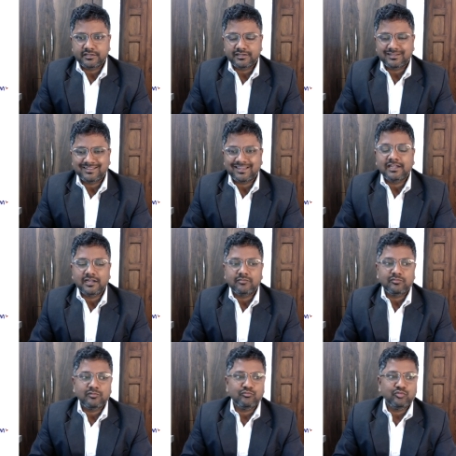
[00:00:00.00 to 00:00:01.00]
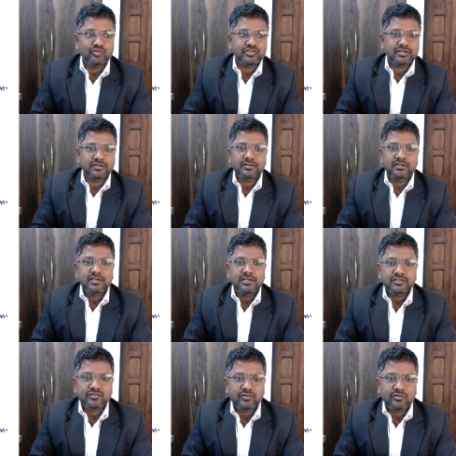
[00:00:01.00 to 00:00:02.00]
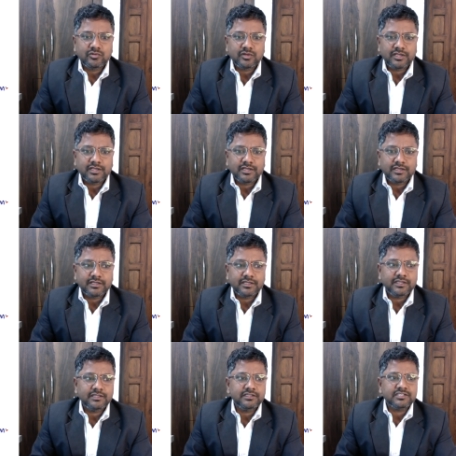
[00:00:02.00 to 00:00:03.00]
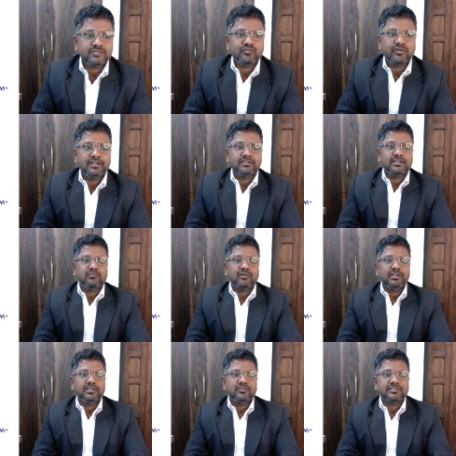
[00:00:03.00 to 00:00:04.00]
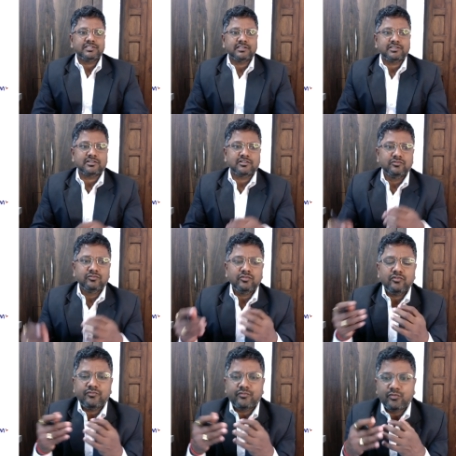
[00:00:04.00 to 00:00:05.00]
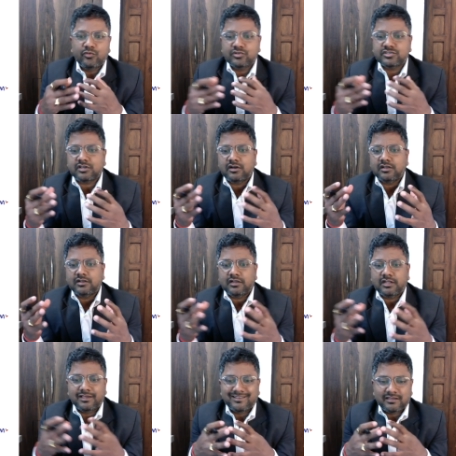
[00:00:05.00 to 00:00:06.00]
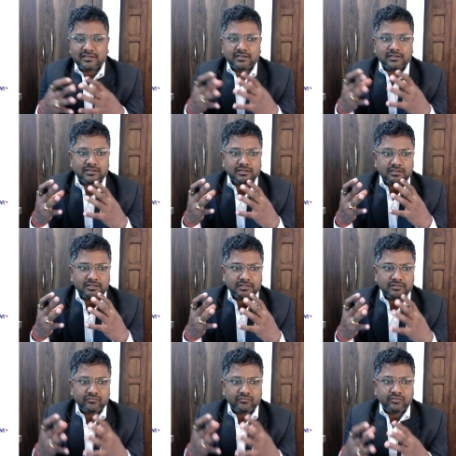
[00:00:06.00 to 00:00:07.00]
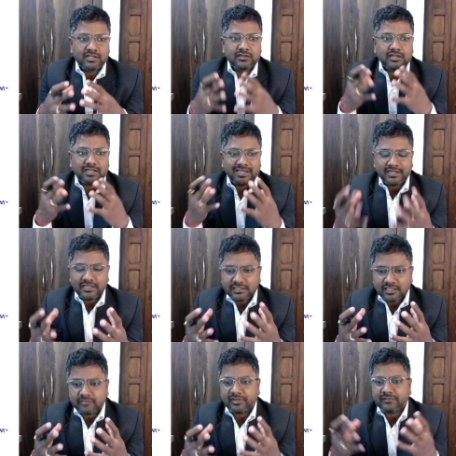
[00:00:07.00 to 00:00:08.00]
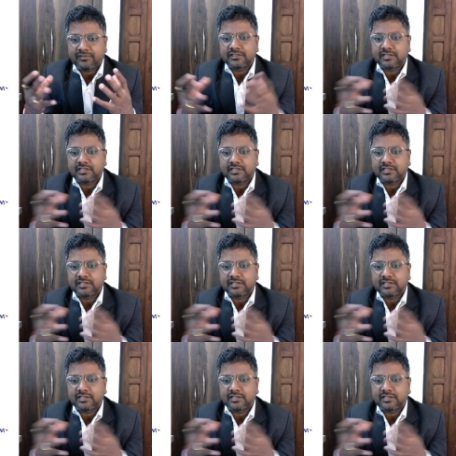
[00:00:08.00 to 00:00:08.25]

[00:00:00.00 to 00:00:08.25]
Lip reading: random motion. So in this point, the molecules exert no force on one another between the